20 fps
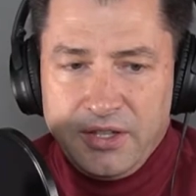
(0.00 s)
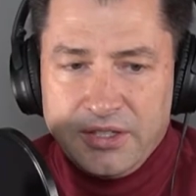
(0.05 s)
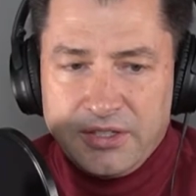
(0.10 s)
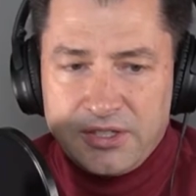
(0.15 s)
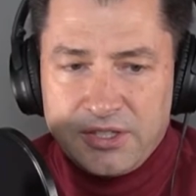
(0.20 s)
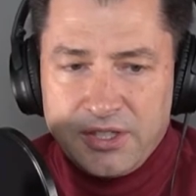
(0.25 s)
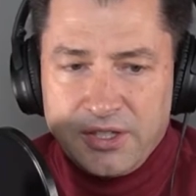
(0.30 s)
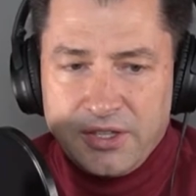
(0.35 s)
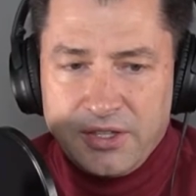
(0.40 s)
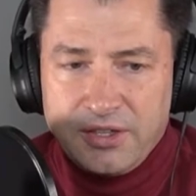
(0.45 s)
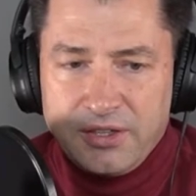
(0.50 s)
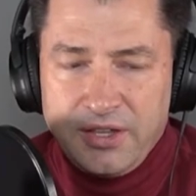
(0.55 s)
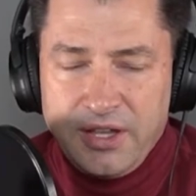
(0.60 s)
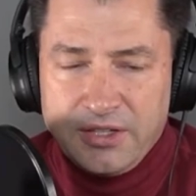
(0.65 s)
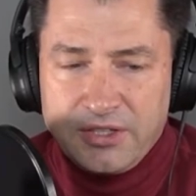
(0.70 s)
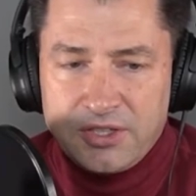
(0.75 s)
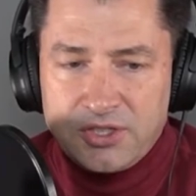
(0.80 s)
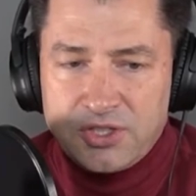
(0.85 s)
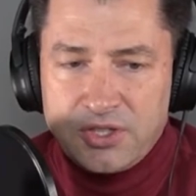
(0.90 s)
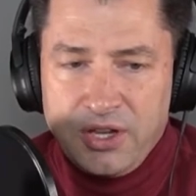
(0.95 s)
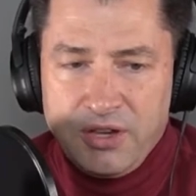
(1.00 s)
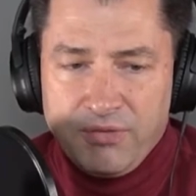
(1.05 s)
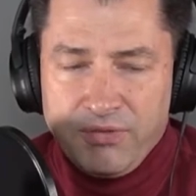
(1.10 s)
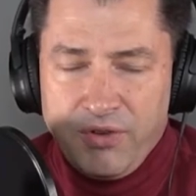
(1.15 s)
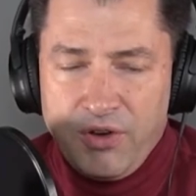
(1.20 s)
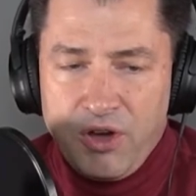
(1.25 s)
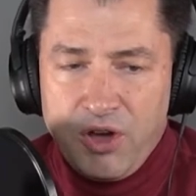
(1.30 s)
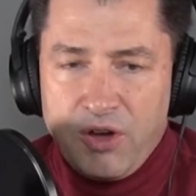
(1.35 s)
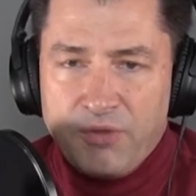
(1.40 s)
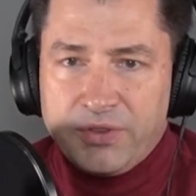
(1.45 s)
it's
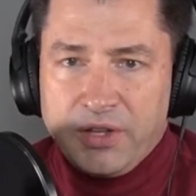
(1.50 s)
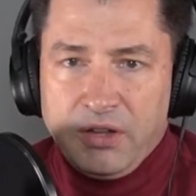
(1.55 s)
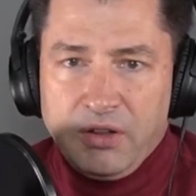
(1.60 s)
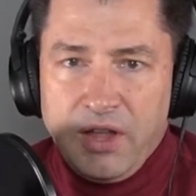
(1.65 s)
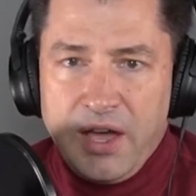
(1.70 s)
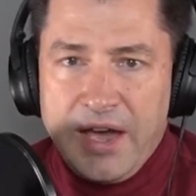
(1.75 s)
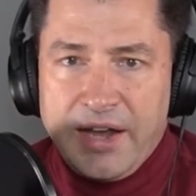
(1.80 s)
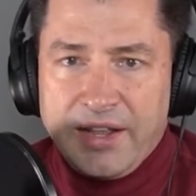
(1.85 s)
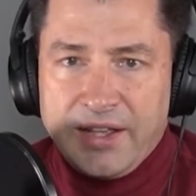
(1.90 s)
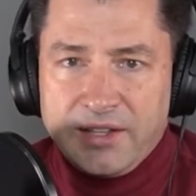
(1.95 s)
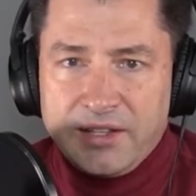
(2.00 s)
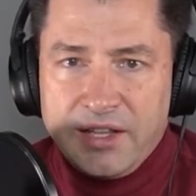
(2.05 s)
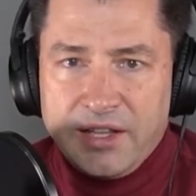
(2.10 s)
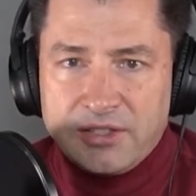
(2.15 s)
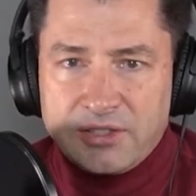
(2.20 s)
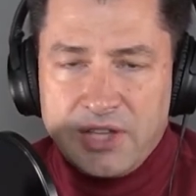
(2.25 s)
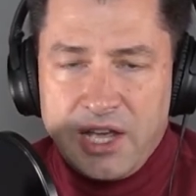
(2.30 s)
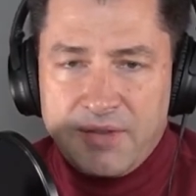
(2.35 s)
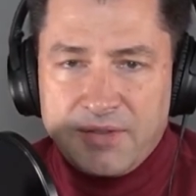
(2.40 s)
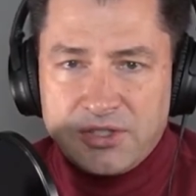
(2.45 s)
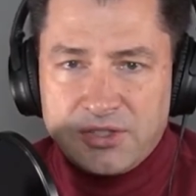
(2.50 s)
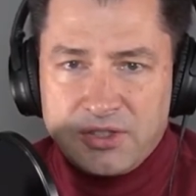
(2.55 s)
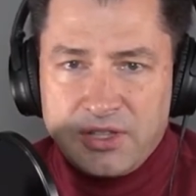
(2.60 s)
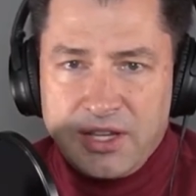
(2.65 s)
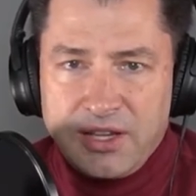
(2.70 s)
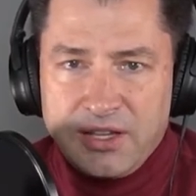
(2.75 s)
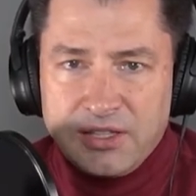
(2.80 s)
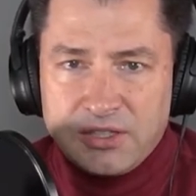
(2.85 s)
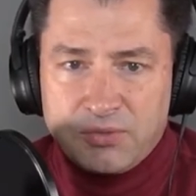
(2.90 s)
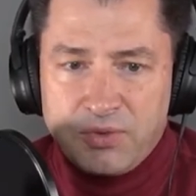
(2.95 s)
evolved a lot, as
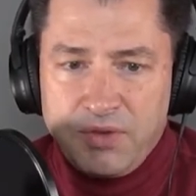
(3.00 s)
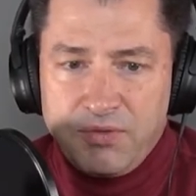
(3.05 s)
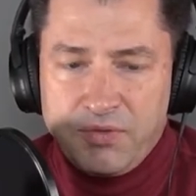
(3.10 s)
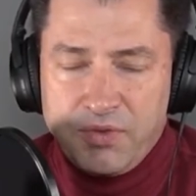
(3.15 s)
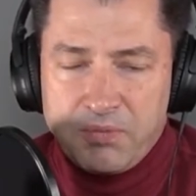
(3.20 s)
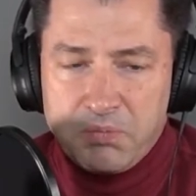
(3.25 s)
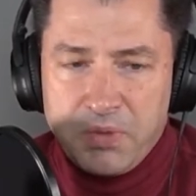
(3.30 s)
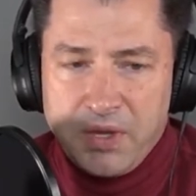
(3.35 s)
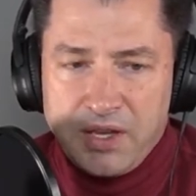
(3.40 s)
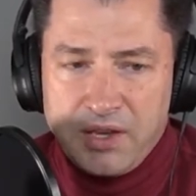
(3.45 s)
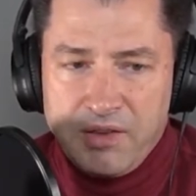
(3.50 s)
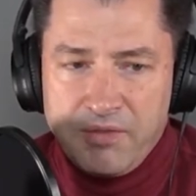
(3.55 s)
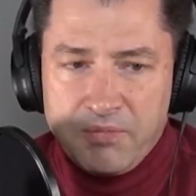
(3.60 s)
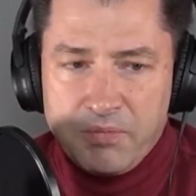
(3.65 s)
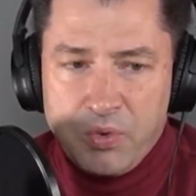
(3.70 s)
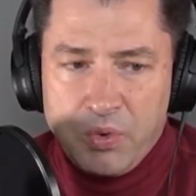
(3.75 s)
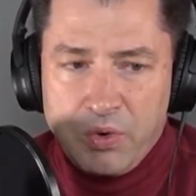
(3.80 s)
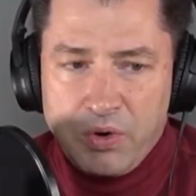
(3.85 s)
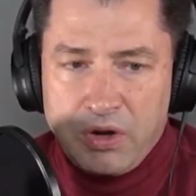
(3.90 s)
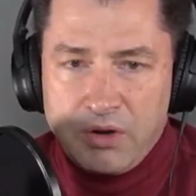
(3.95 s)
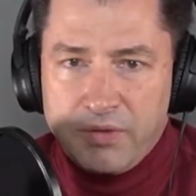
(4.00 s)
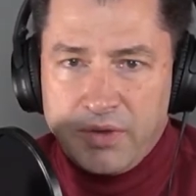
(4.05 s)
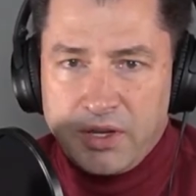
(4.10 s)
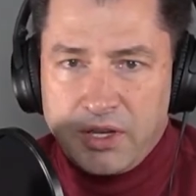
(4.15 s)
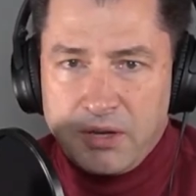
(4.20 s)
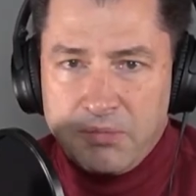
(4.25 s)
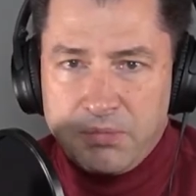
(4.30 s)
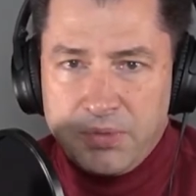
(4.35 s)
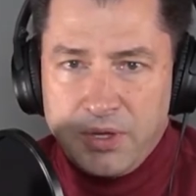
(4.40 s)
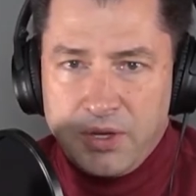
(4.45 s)
obviously as we've become more of a
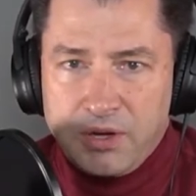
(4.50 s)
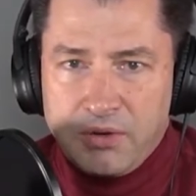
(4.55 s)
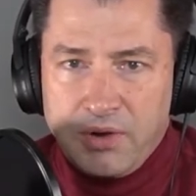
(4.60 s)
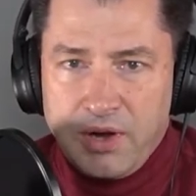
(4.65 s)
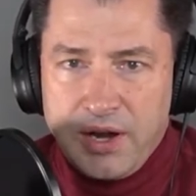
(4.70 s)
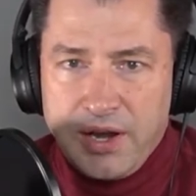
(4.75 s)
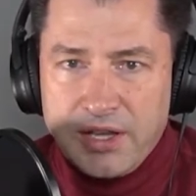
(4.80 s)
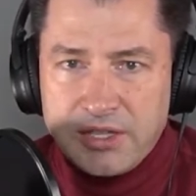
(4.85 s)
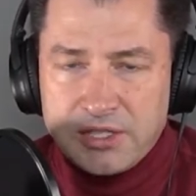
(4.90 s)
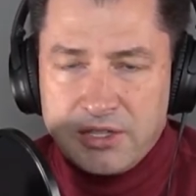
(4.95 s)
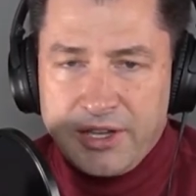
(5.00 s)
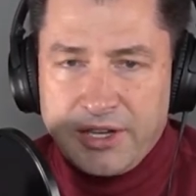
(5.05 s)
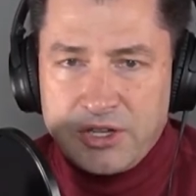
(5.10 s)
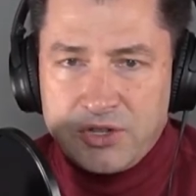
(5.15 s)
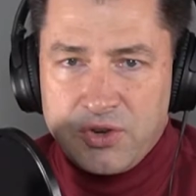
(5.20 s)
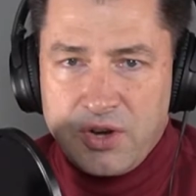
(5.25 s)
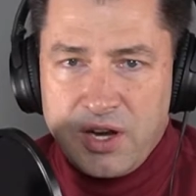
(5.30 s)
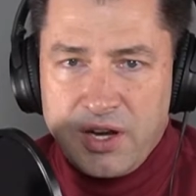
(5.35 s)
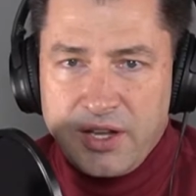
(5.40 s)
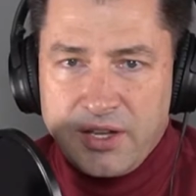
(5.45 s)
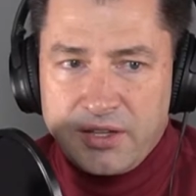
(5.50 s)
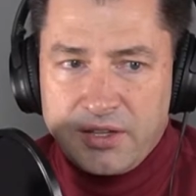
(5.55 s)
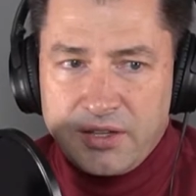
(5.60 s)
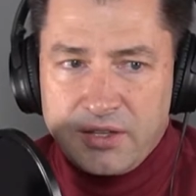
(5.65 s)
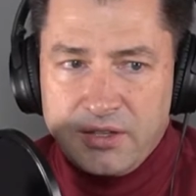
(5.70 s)
computerized electronic